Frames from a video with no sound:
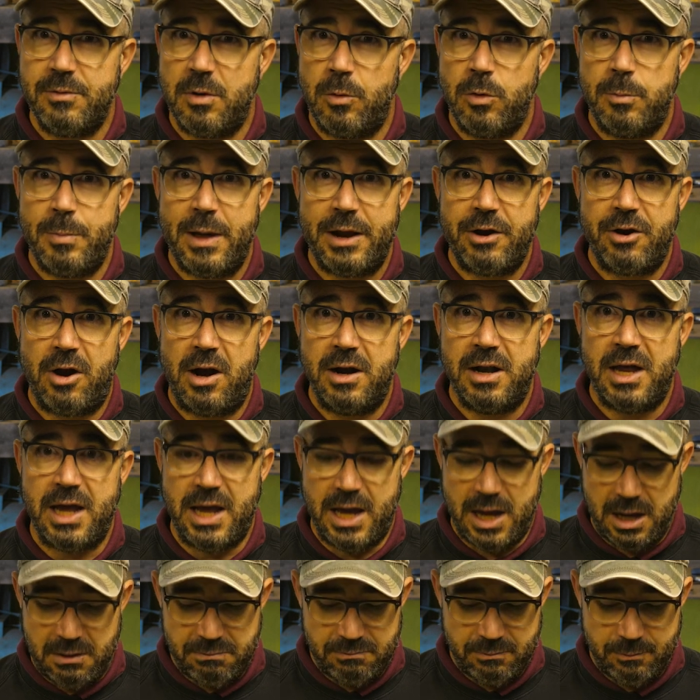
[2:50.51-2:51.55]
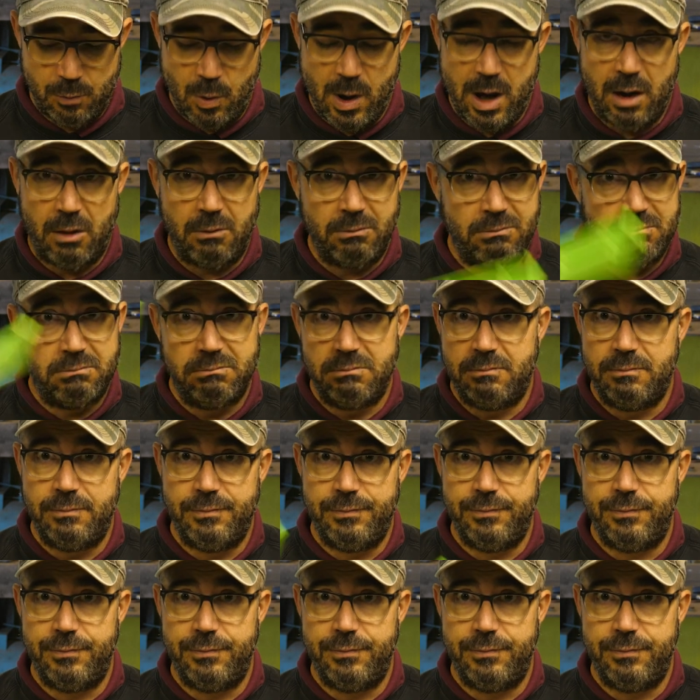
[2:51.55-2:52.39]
up with a better idea, well,